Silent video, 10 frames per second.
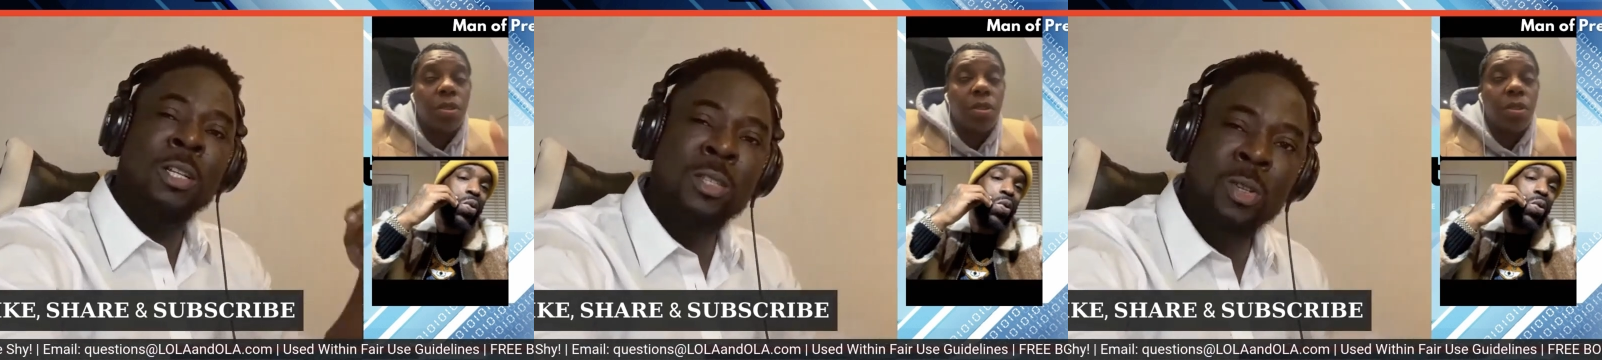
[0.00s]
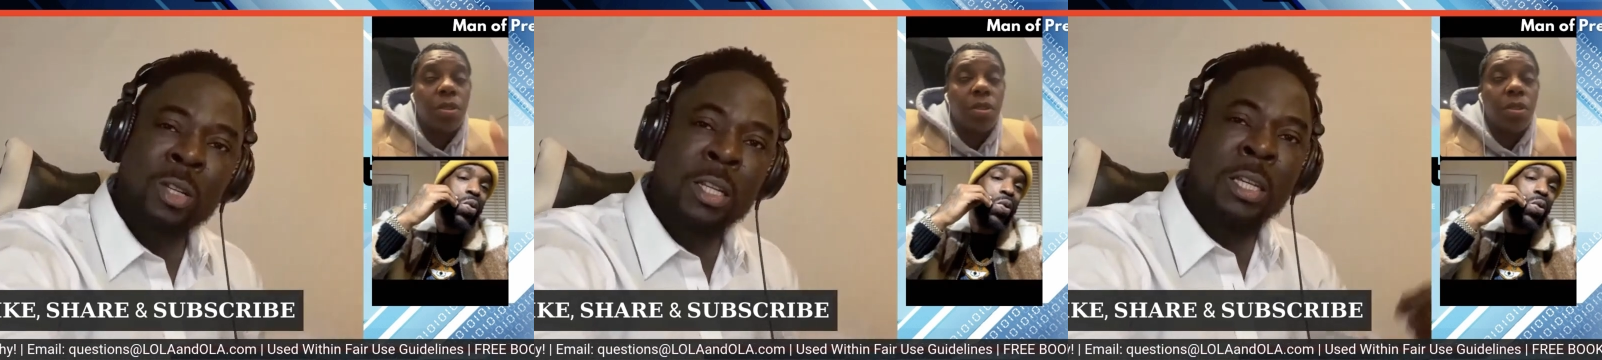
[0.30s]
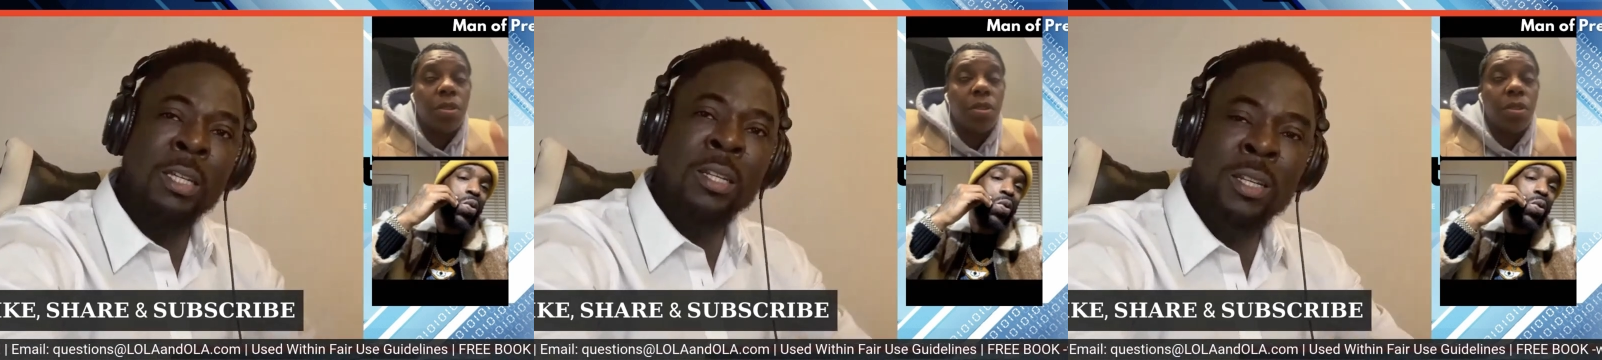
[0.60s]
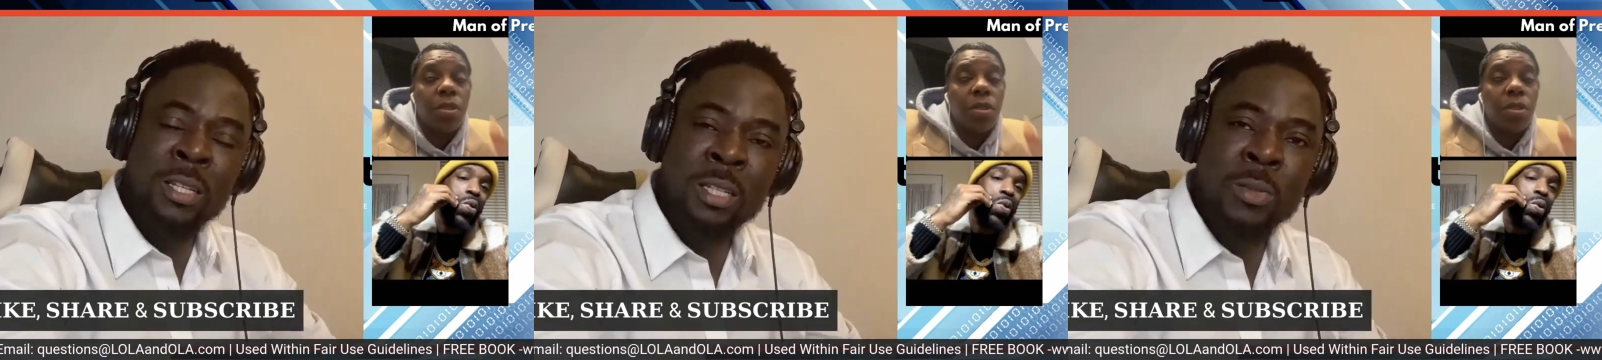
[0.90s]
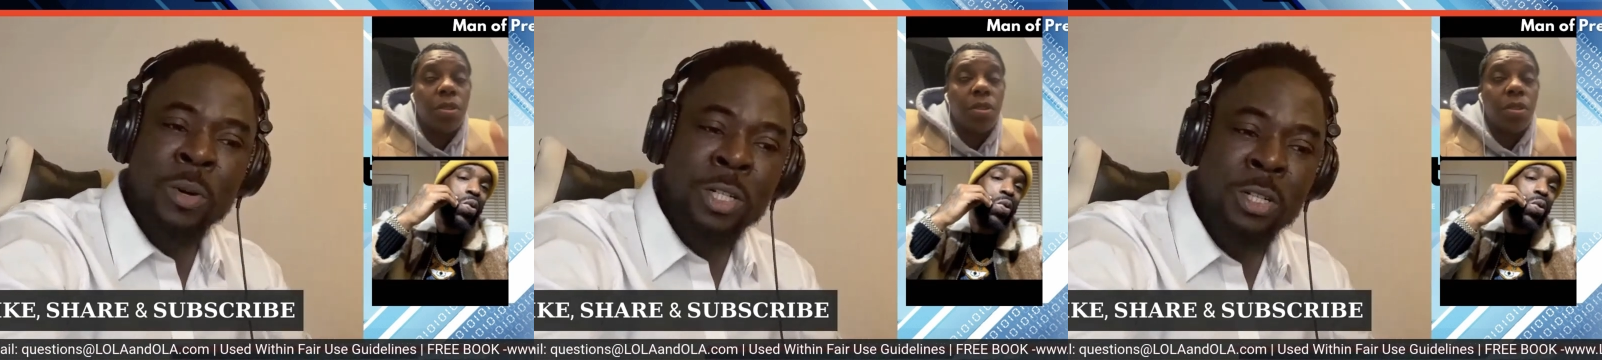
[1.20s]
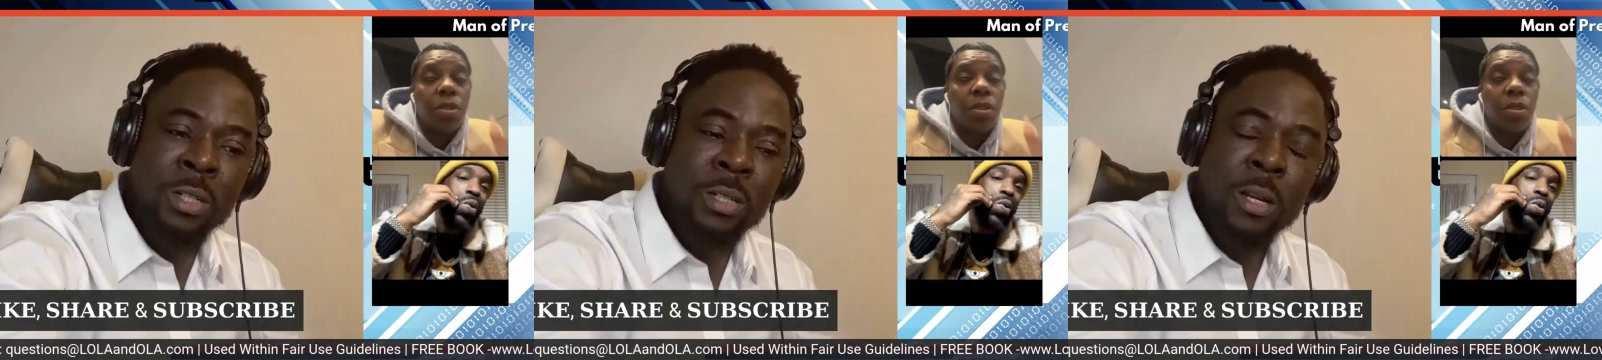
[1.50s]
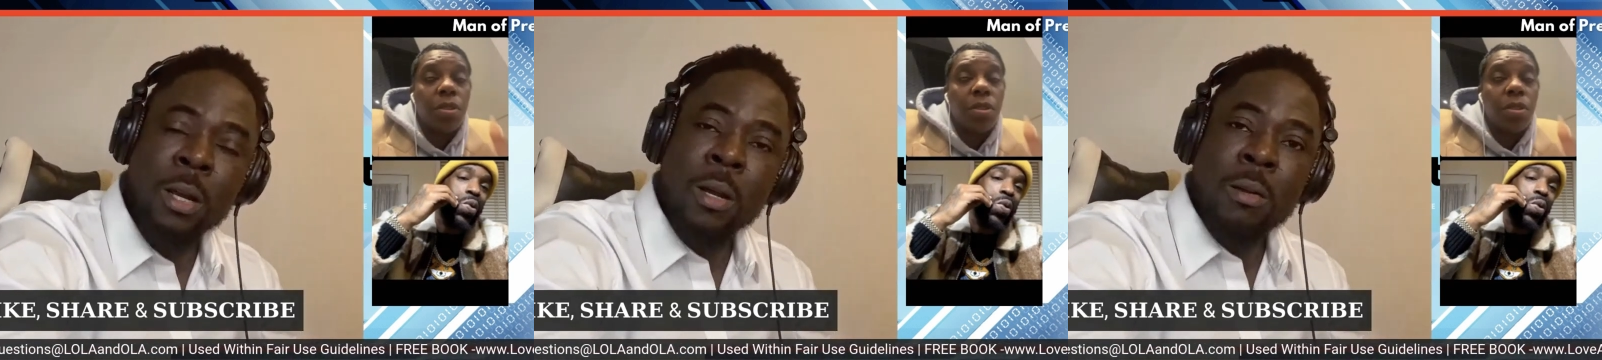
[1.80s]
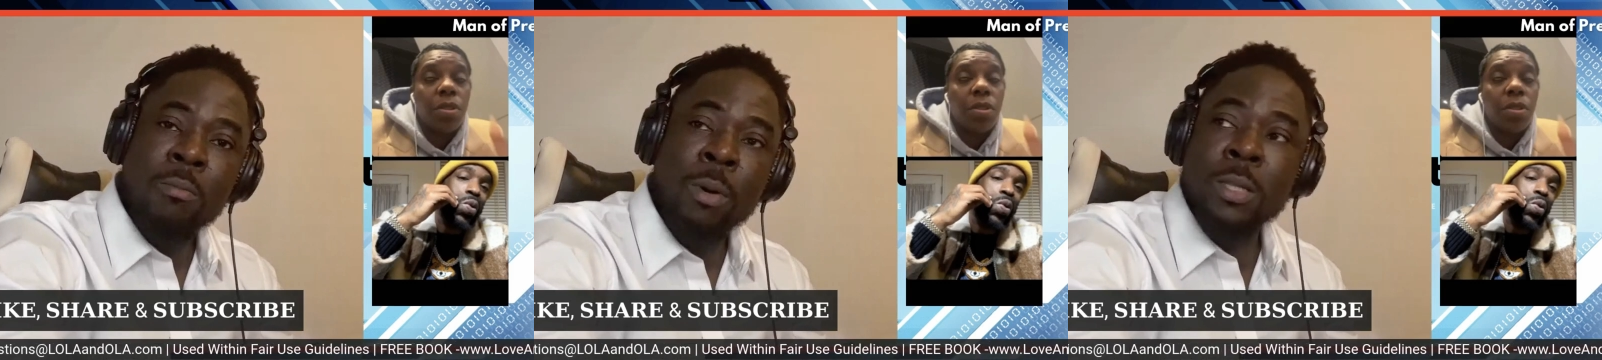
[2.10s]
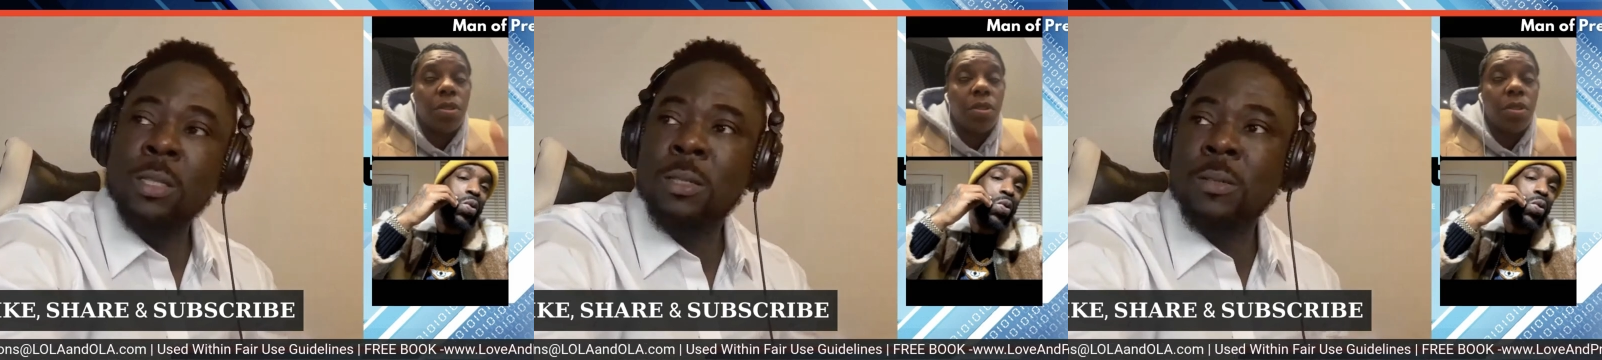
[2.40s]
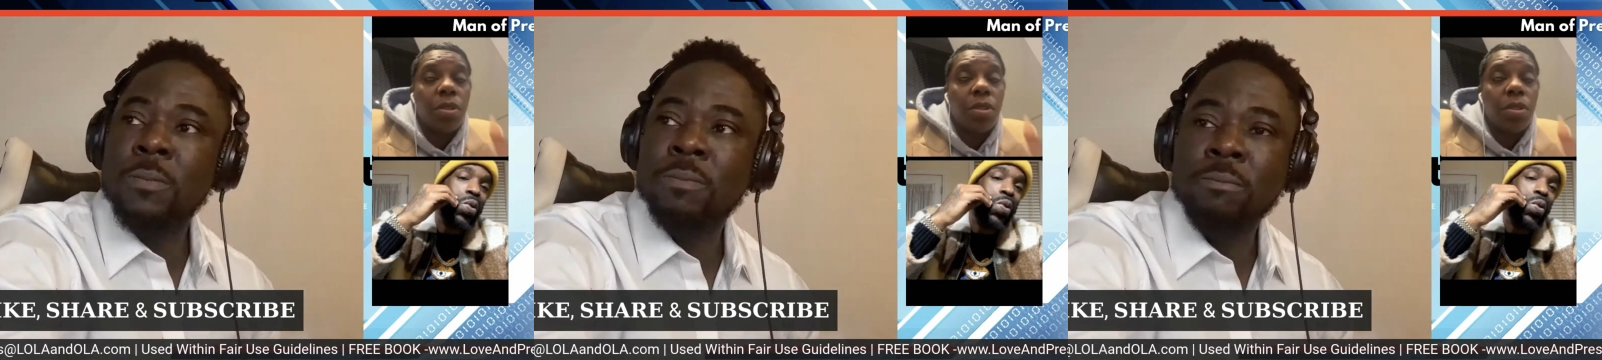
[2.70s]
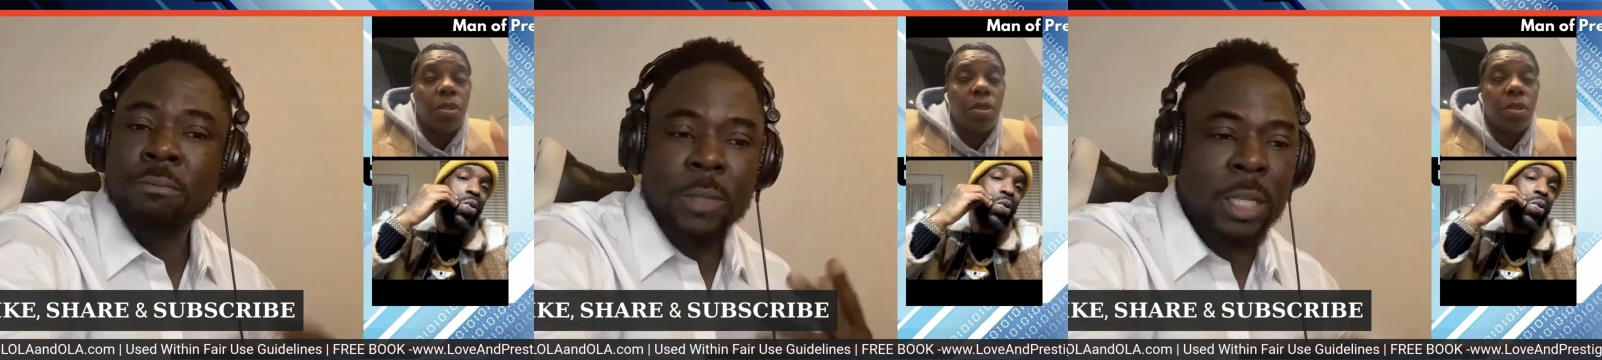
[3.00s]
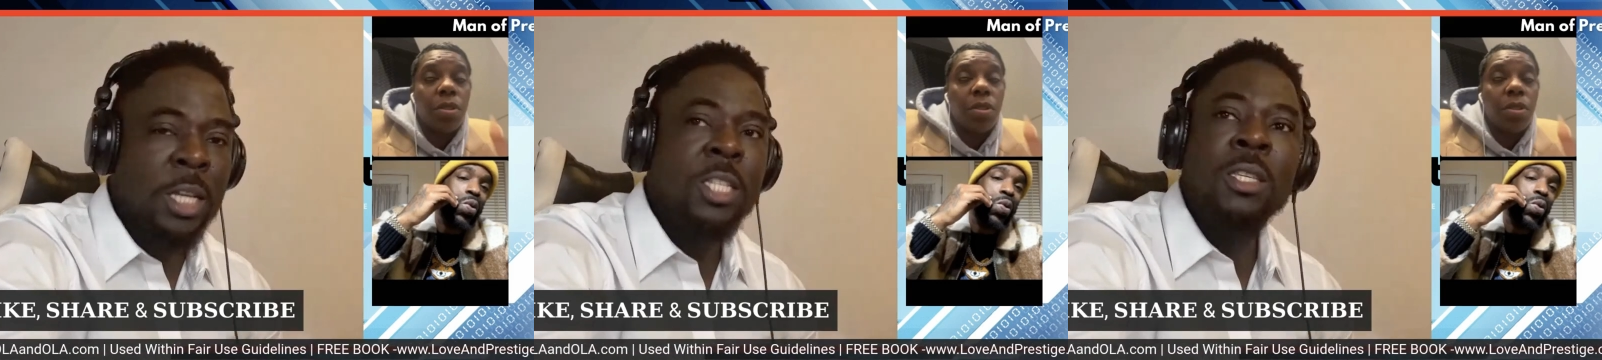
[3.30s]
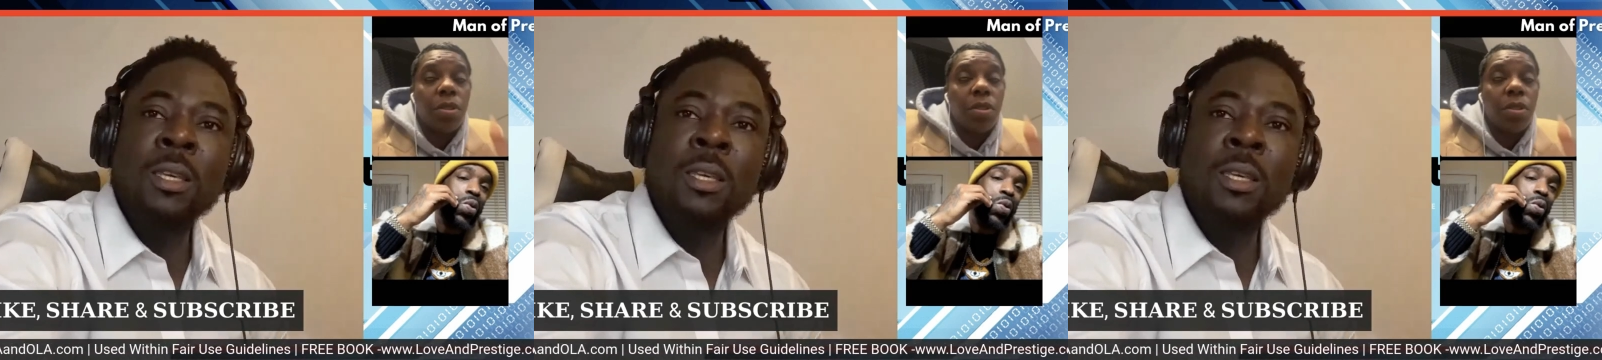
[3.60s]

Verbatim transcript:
Speaker 1: to lead the situation. But let's see